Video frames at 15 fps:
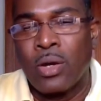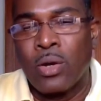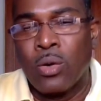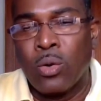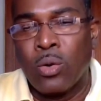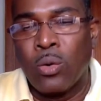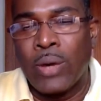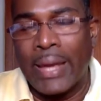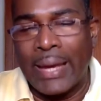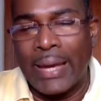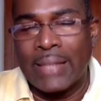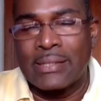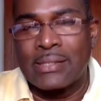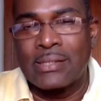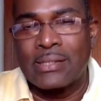who
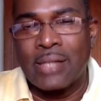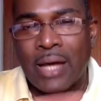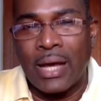heads